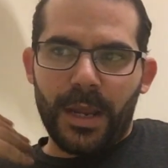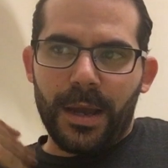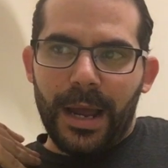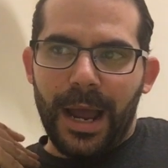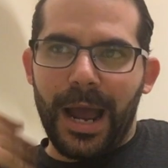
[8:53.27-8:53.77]

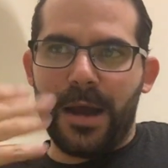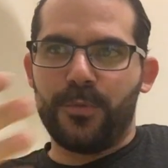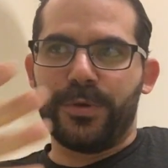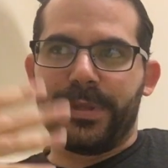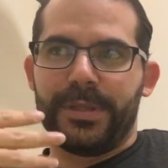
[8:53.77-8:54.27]
how
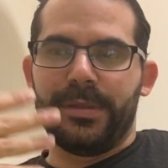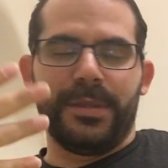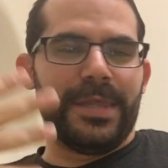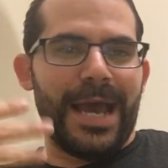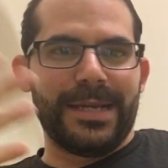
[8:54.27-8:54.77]
would
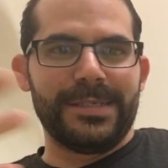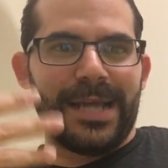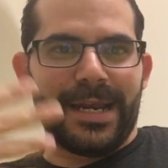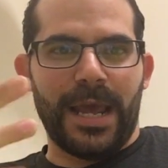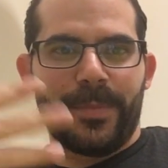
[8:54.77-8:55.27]
that
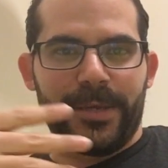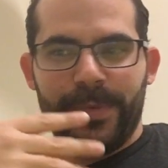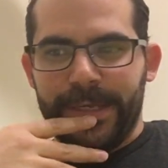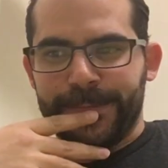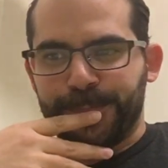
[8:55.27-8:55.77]
dynamic
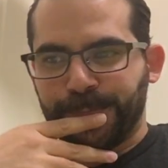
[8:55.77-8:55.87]
be